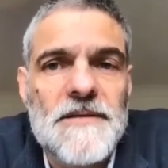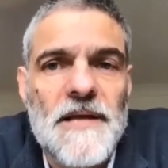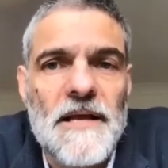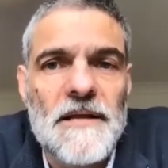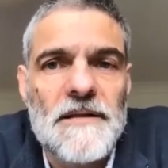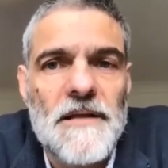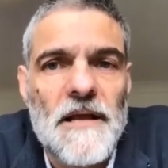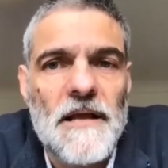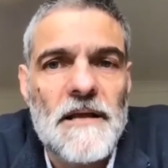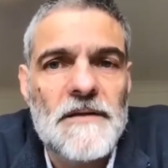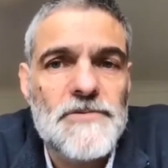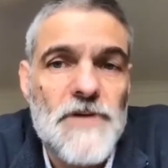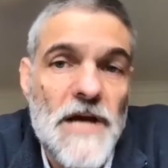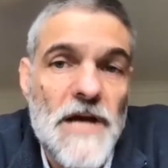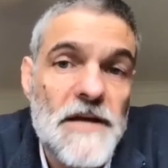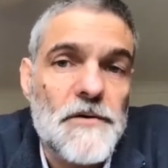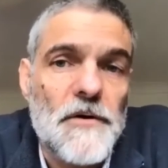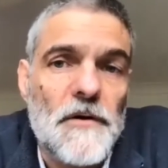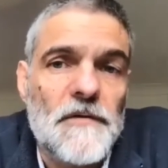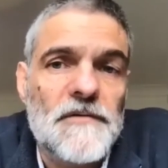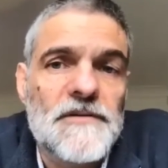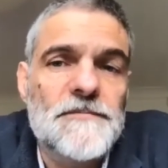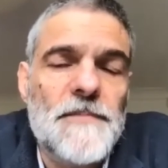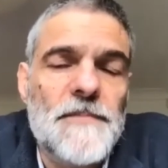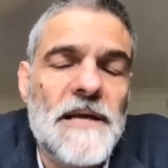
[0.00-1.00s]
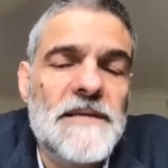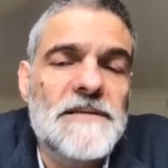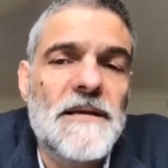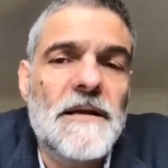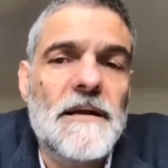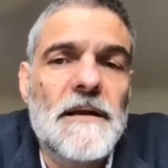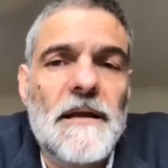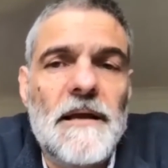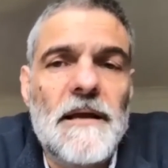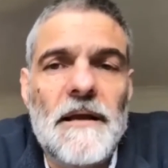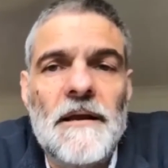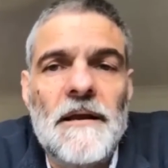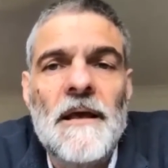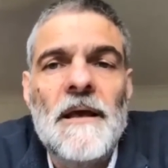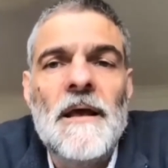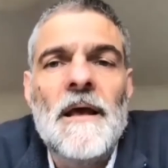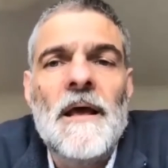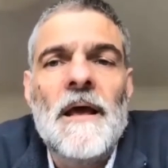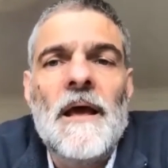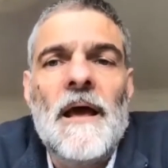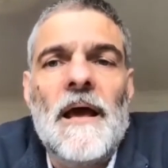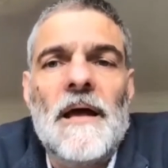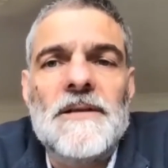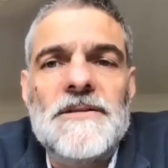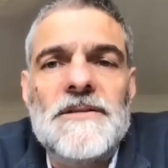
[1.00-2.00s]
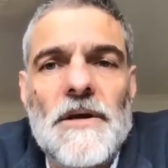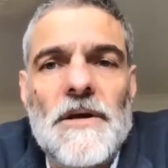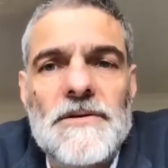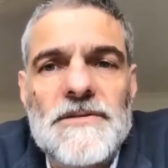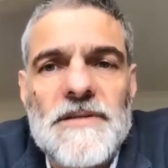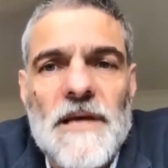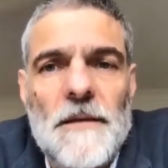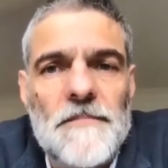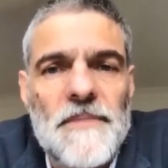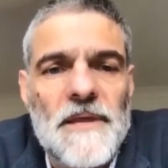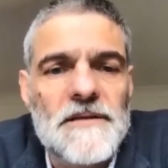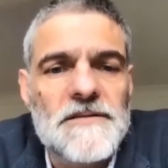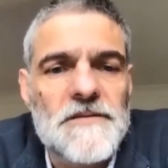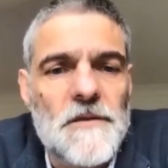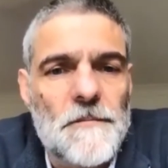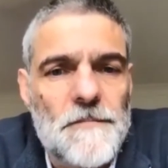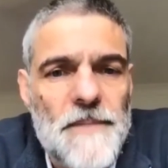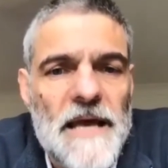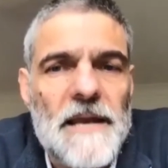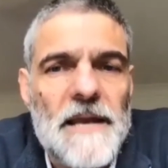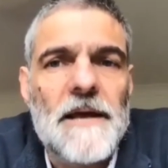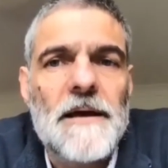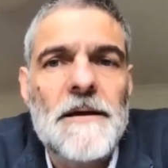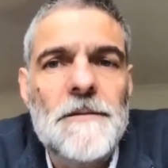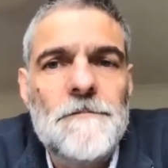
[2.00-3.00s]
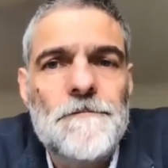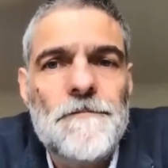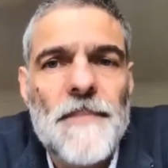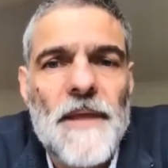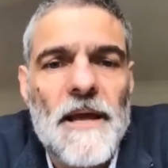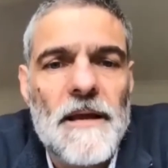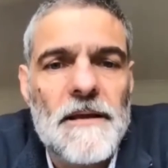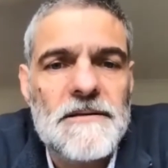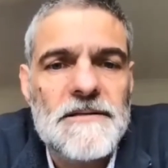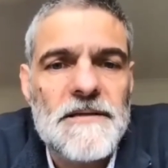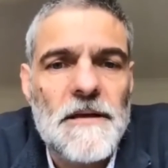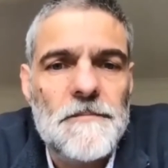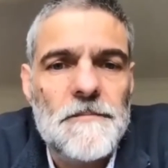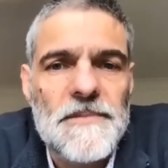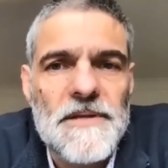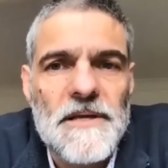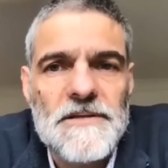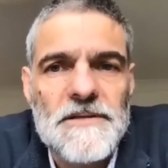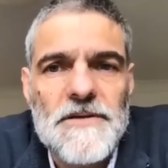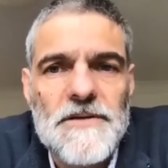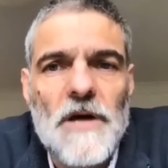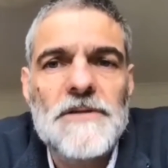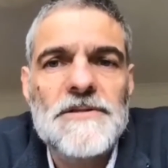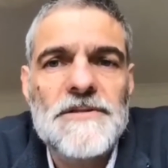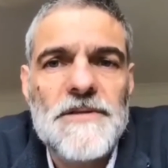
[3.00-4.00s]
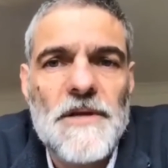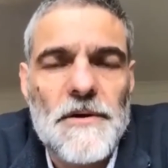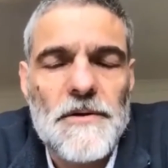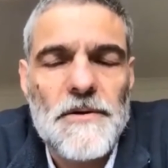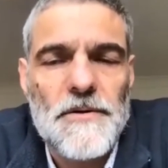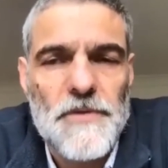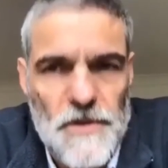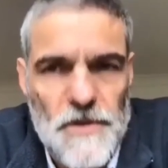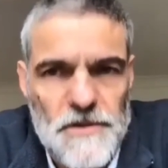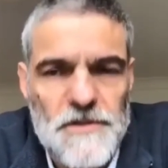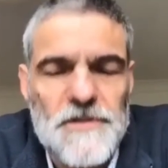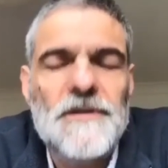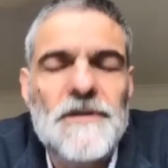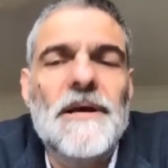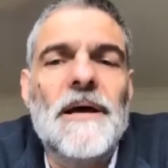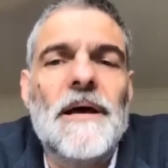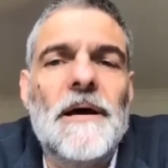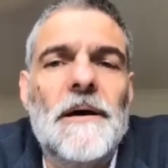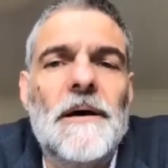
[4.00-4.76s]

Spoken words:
and trade-offs basically. And so some things are better and some things aren't so good.